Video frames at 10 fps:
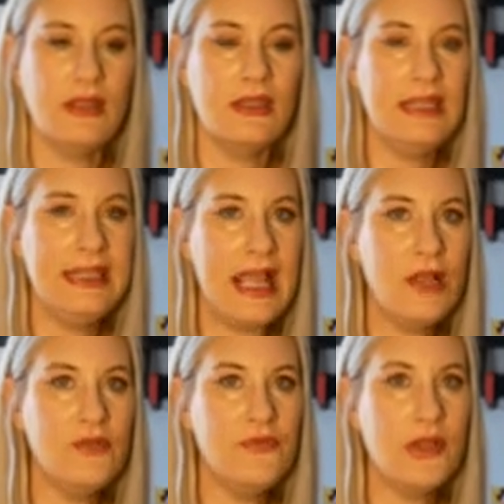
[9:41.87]
The
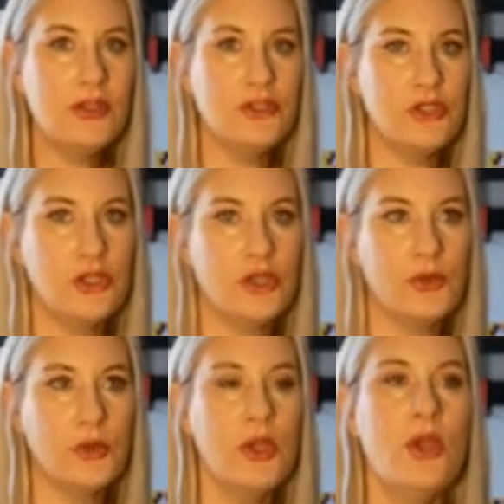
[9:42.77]
downfall
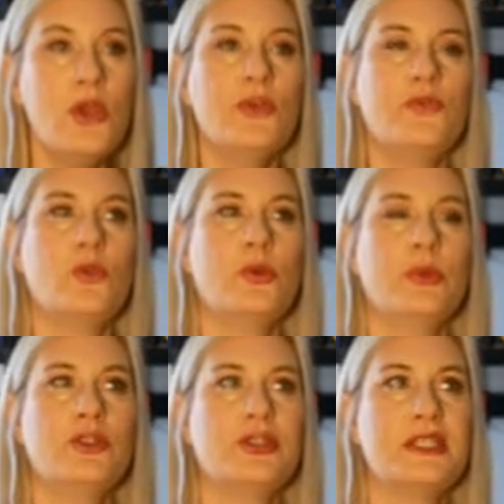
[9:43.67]
to Fort
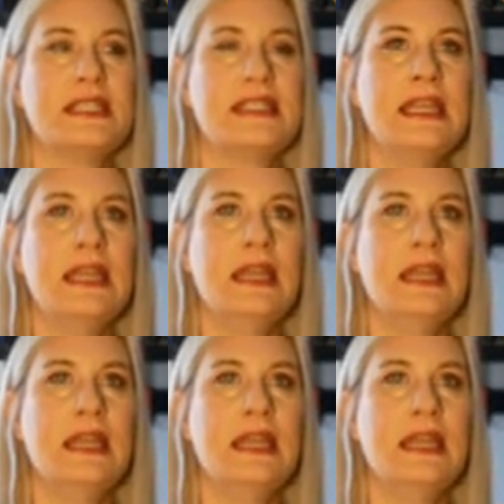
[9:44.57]
Wilderness,